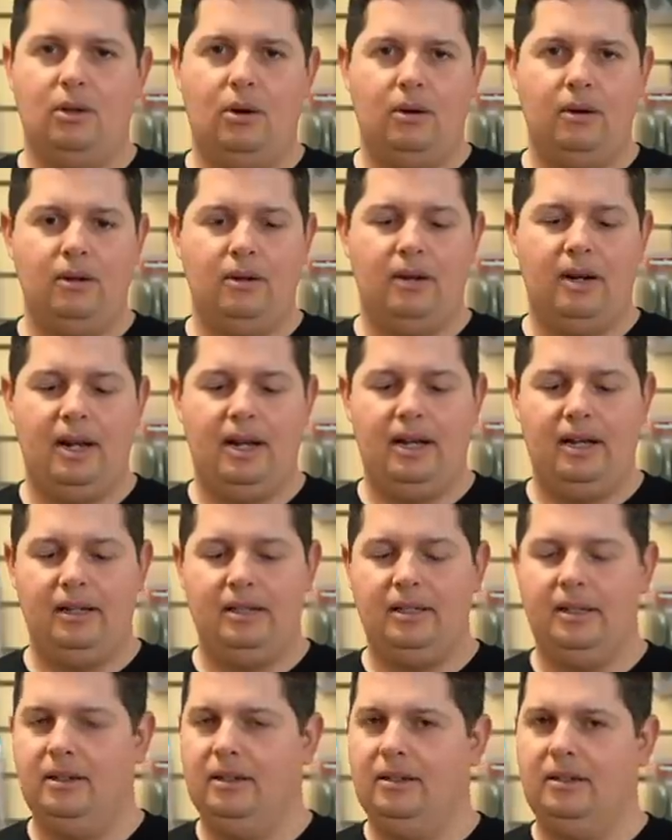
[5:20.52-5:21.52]
darter
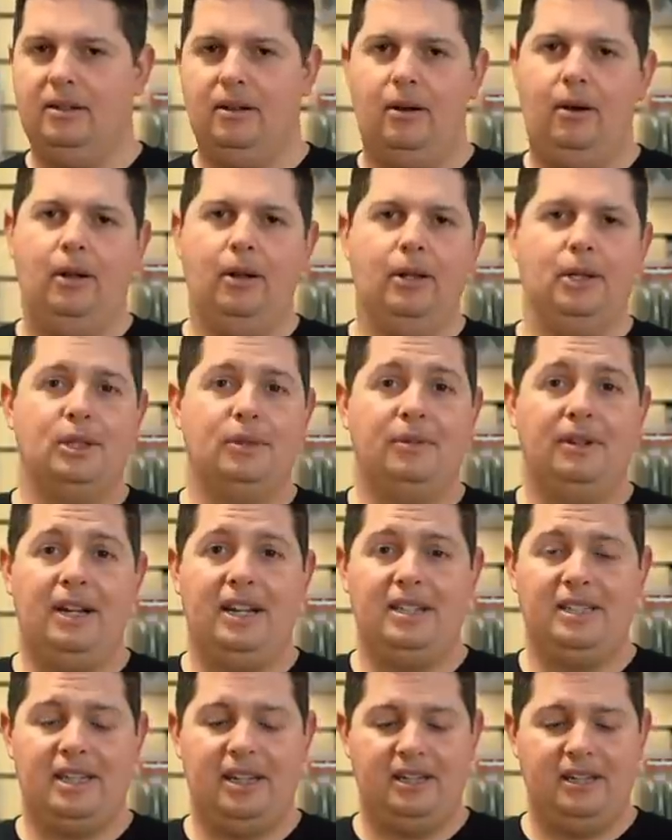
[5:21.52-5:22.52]
heads, all those
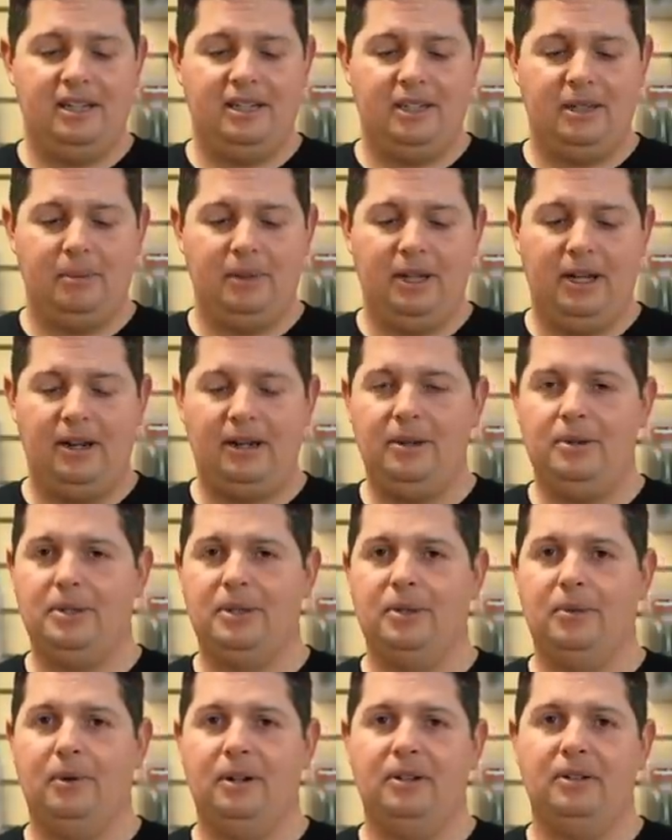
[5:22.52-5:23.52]
finesse techniques that we gotta use
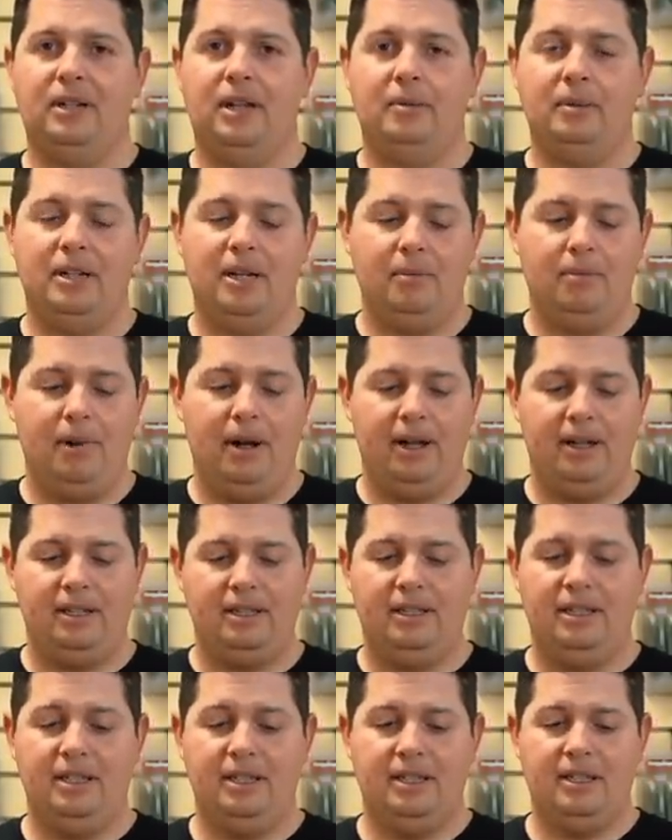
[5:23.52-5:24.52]
in the wintertime to get
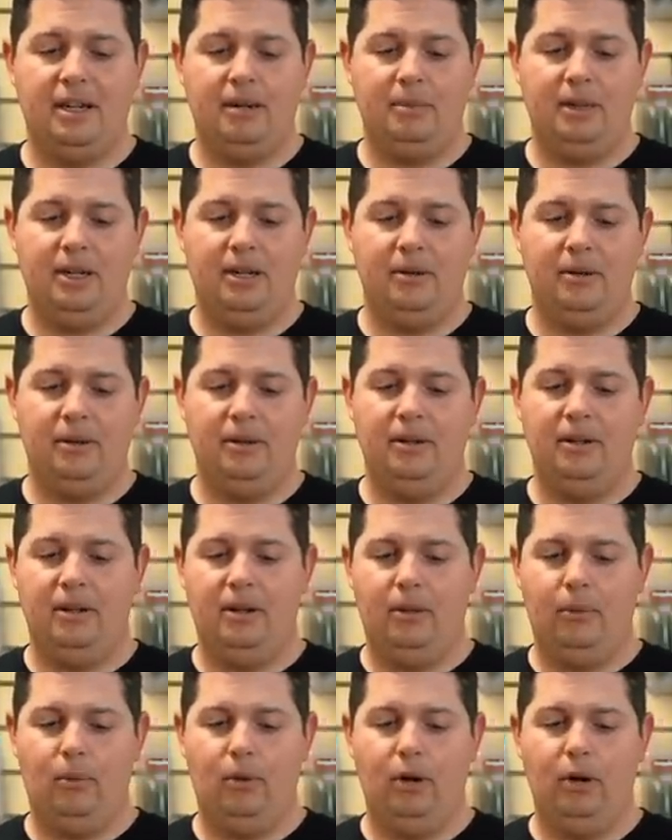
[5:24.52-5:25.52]
bites. This is gonna be a
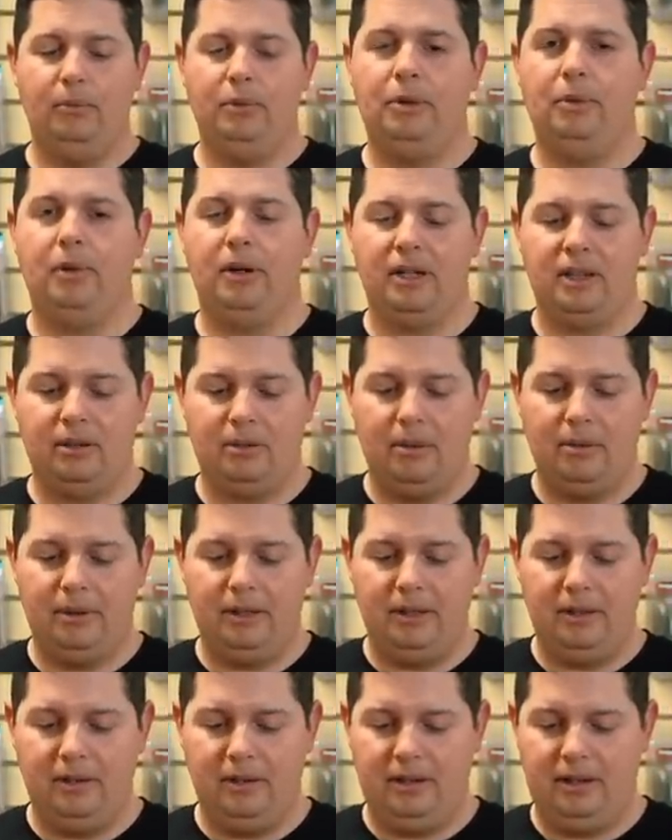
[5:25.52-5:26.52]
worm you wanna throw
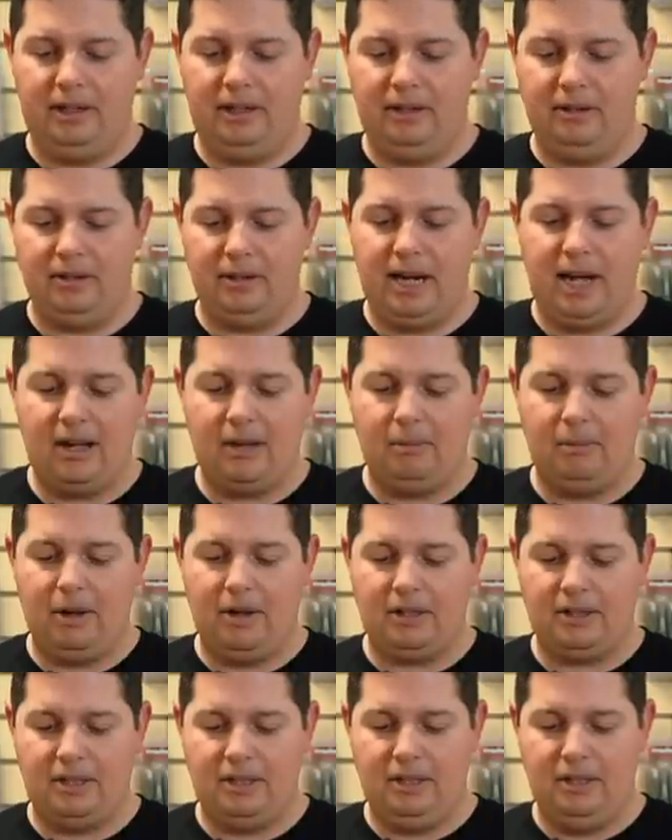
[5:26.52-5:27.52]
in your tackle
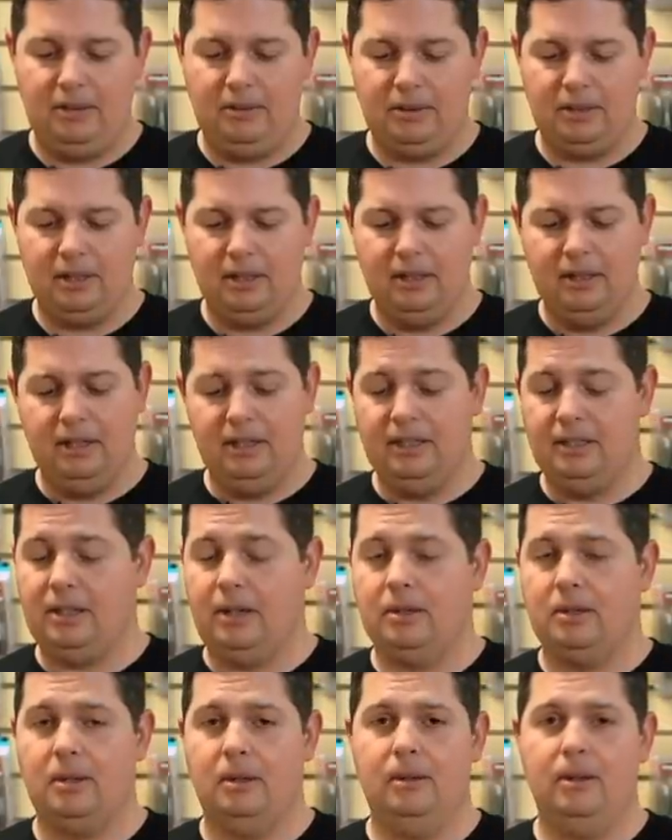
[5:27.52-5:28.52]
box and use. It's
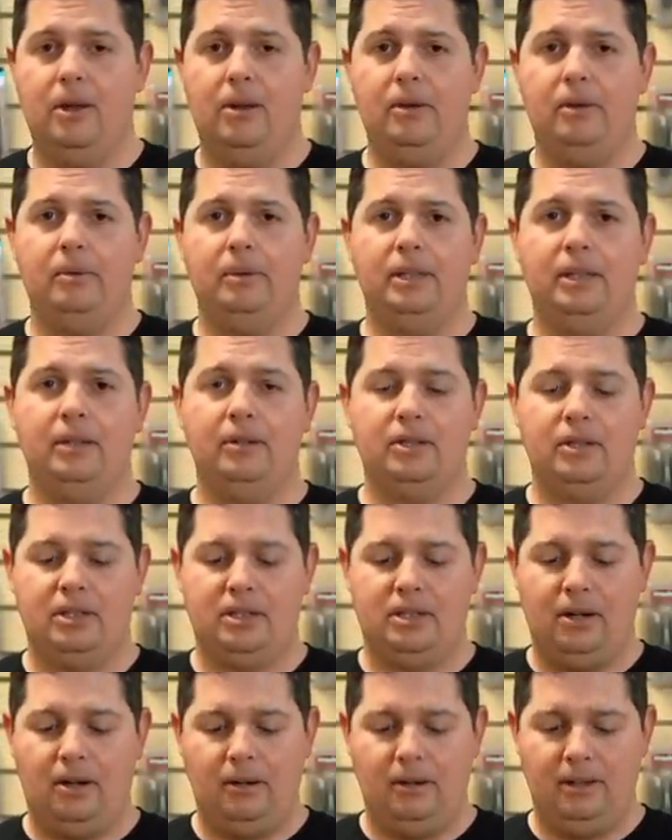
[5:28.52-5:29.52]
also loaded with their
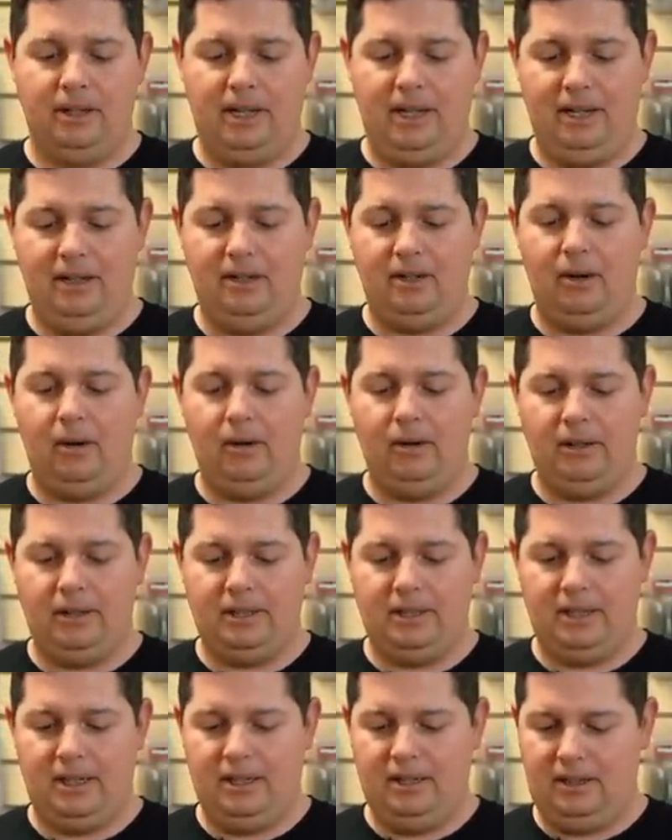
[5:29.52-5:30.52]
salt and garlic
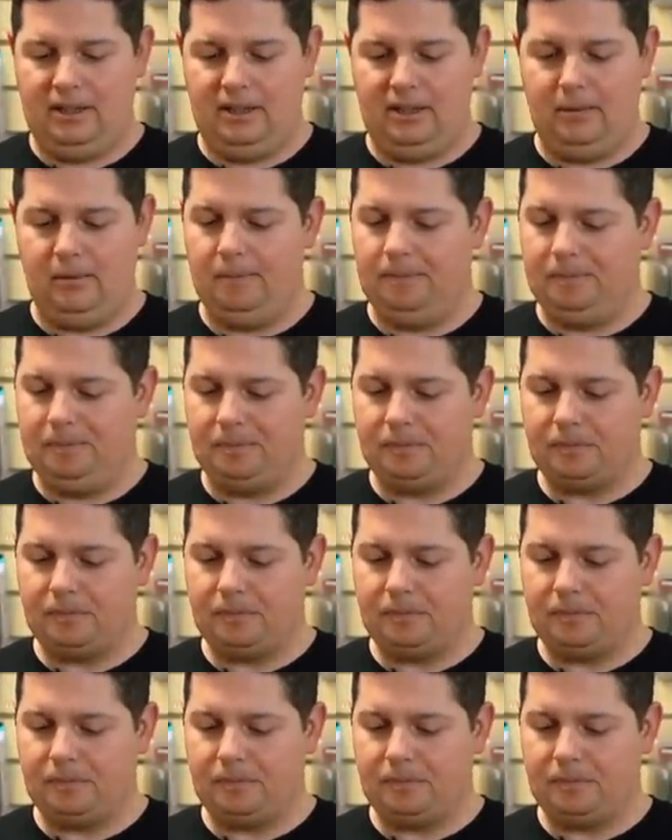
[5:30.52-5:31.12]
scent, so